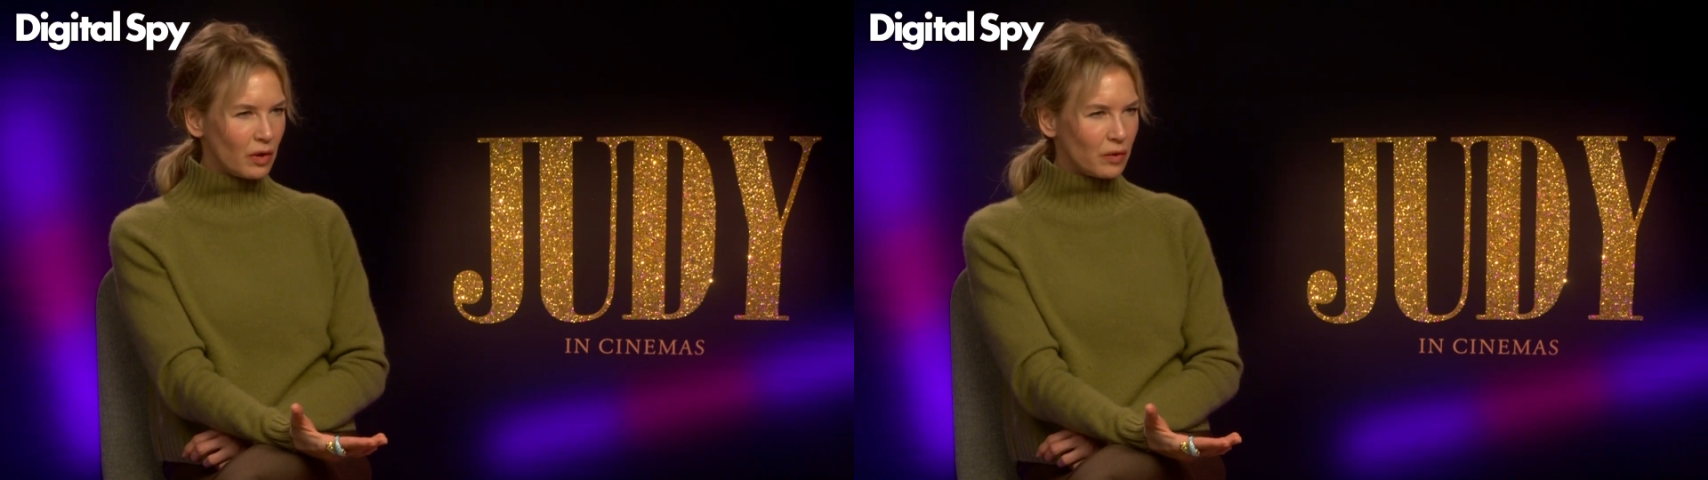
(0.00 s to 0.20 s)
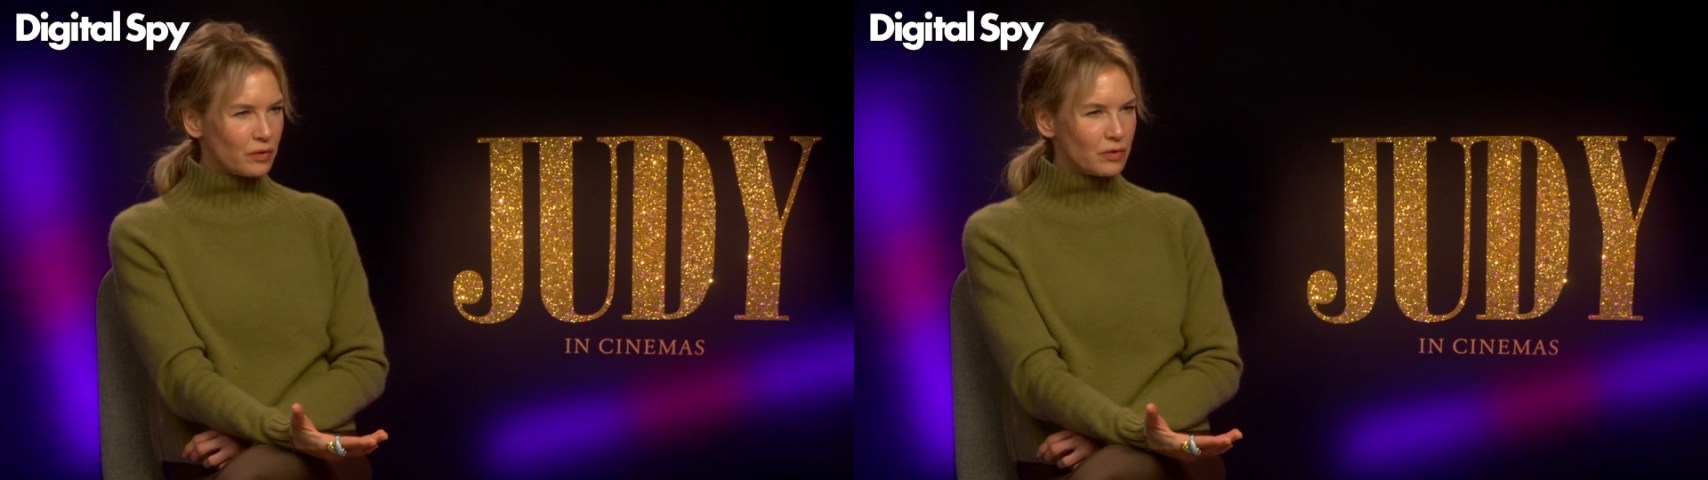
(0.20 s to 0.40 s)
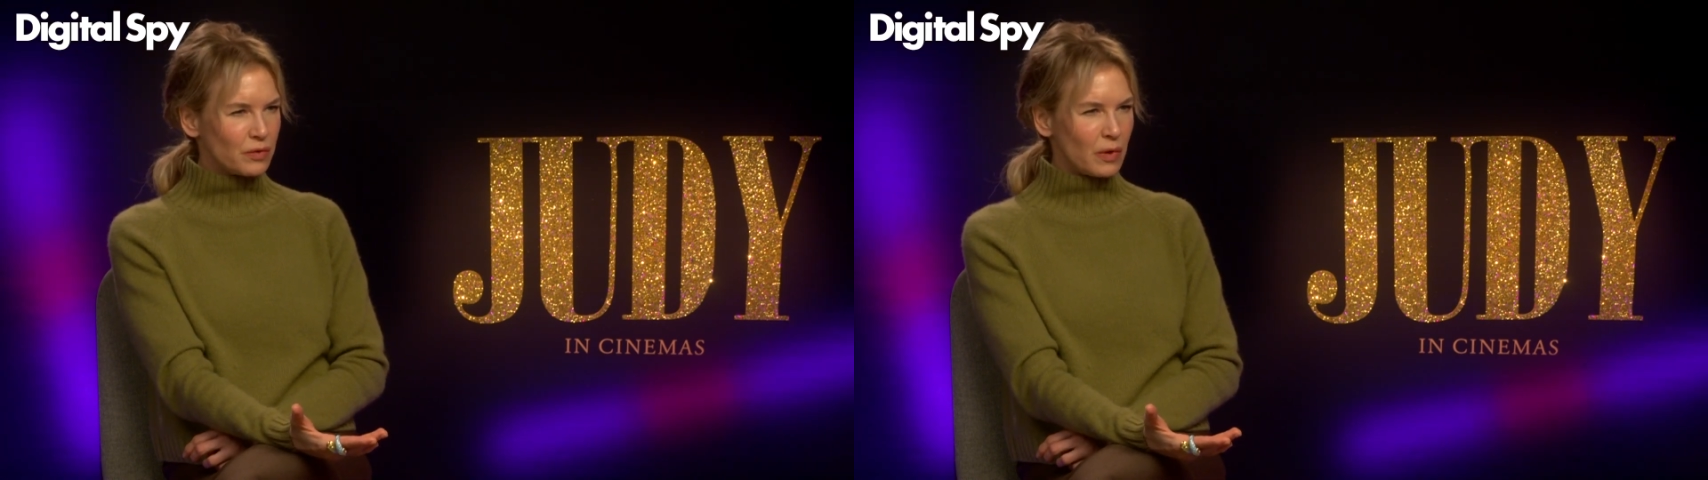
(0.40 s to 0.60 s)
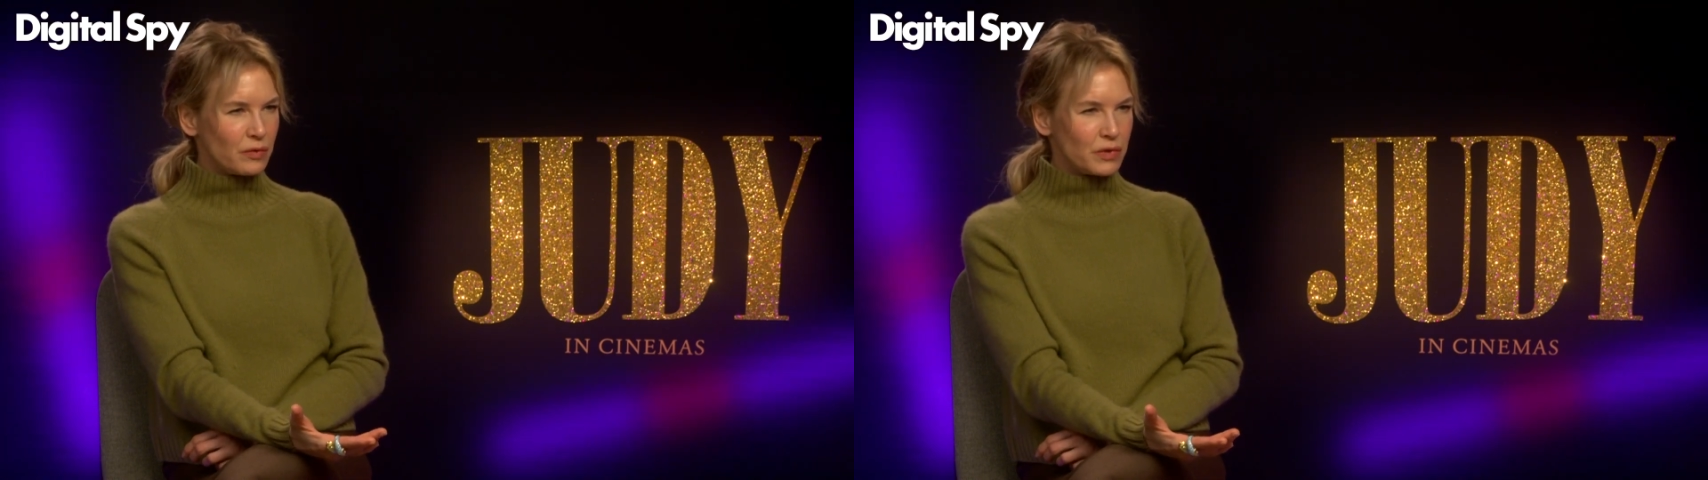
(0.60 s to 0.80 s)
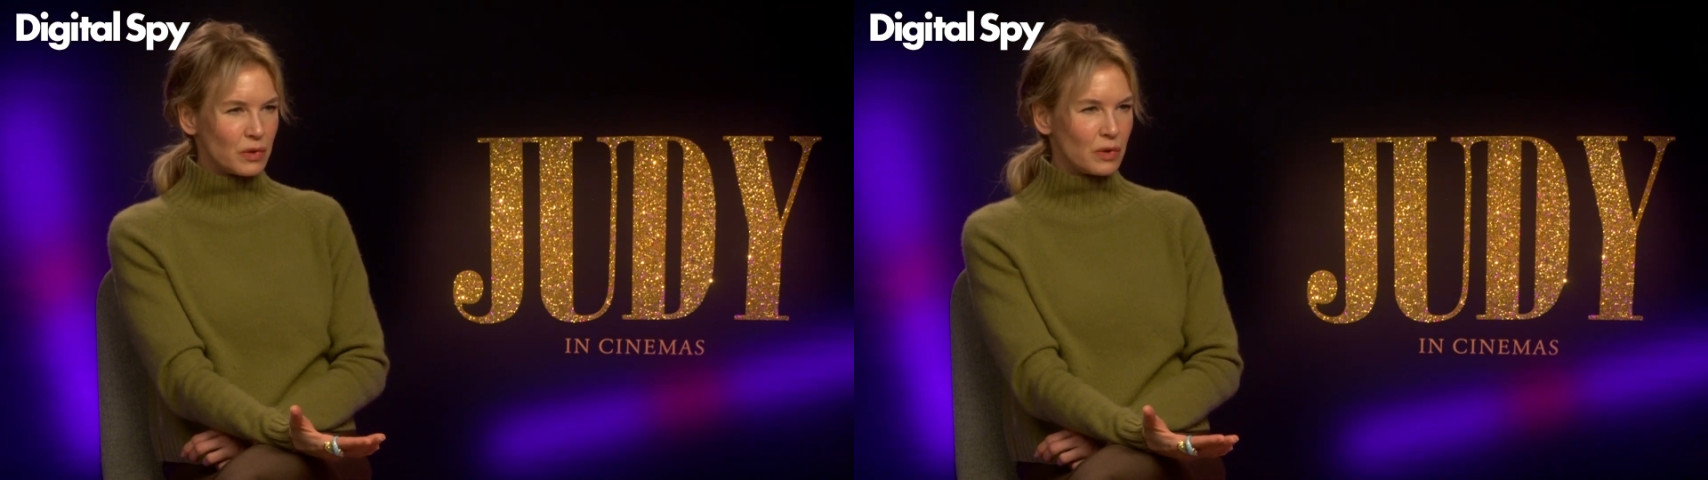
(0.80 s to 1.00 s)
of
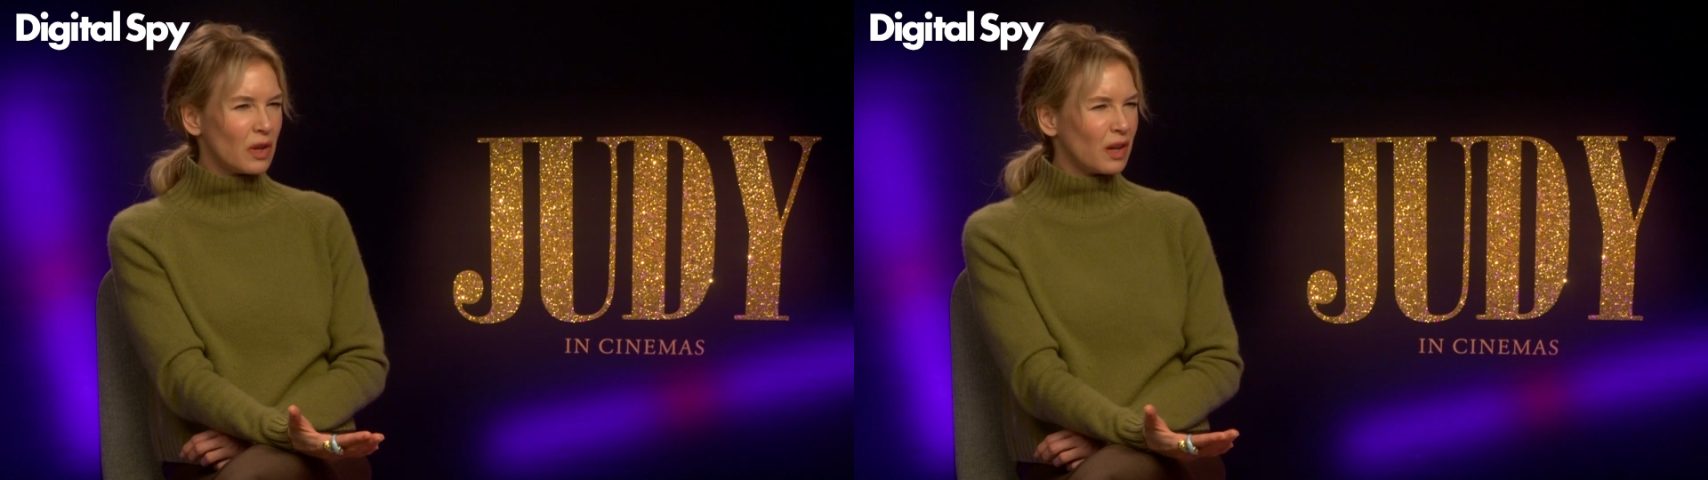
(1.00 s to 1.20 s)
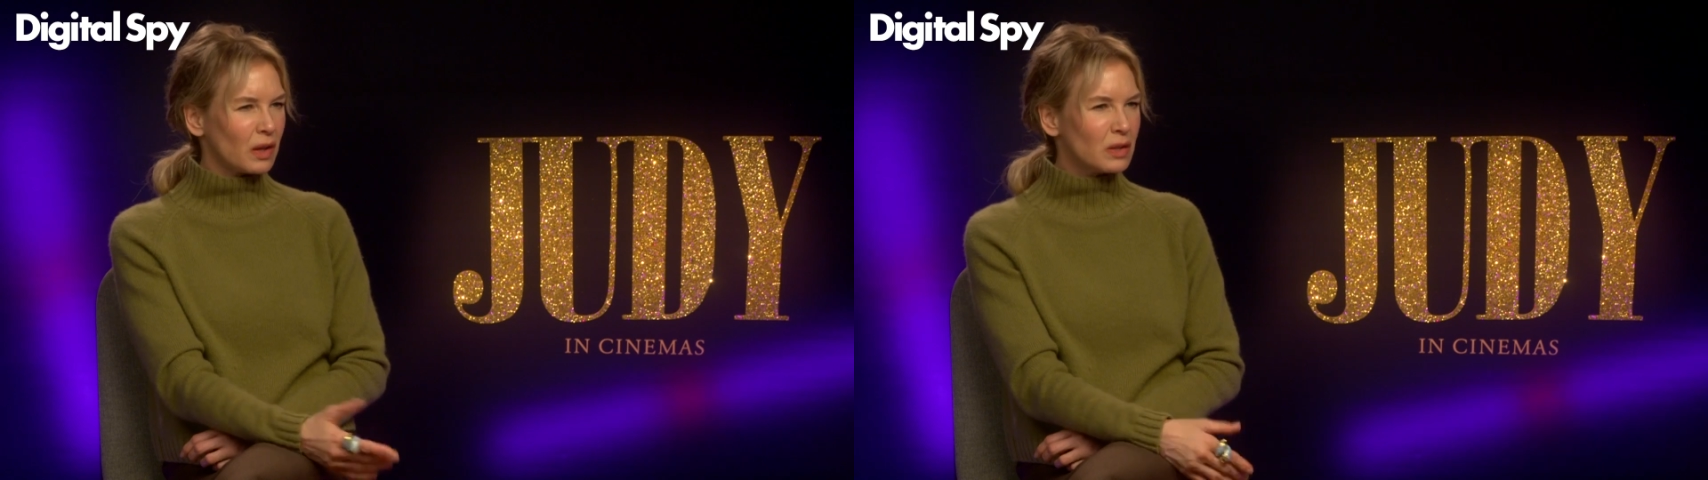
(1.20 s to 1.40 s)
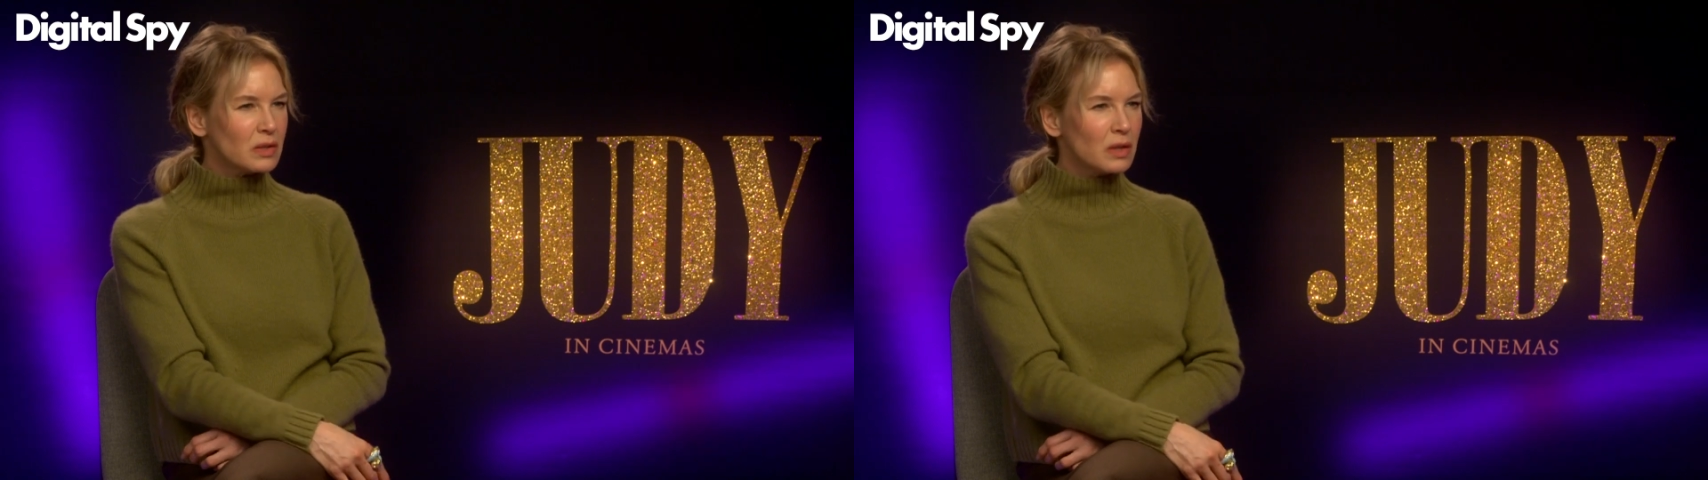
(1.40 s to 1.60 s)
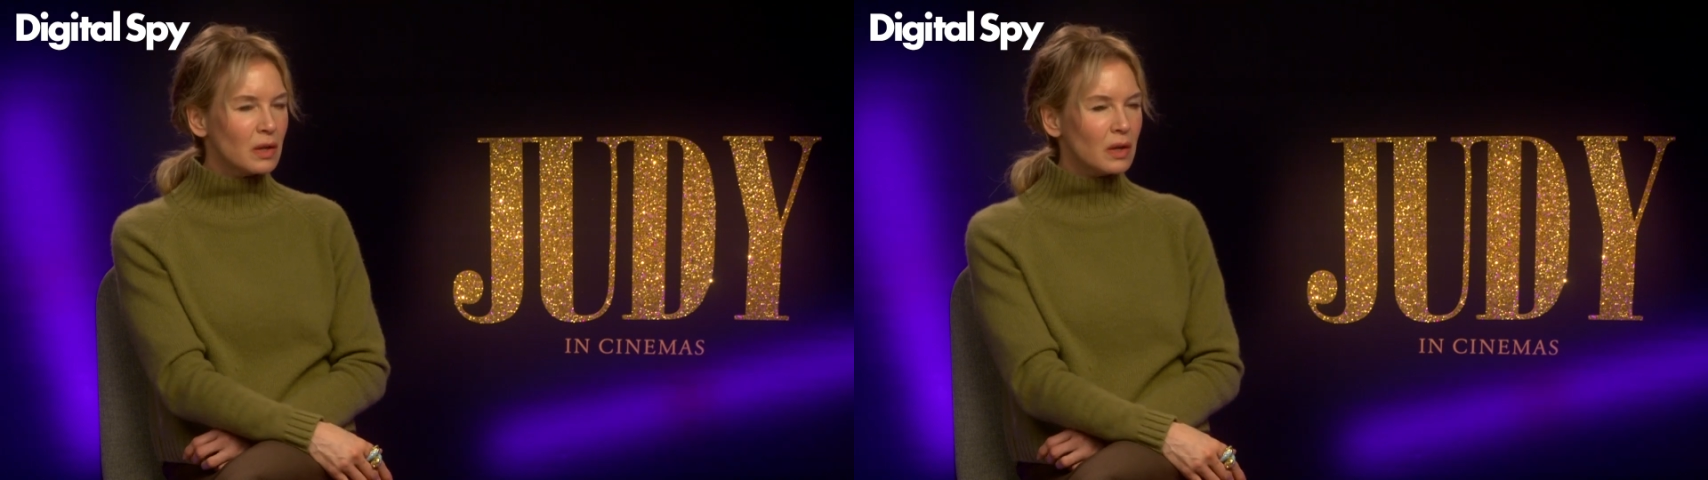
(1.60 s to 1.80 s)
certain things,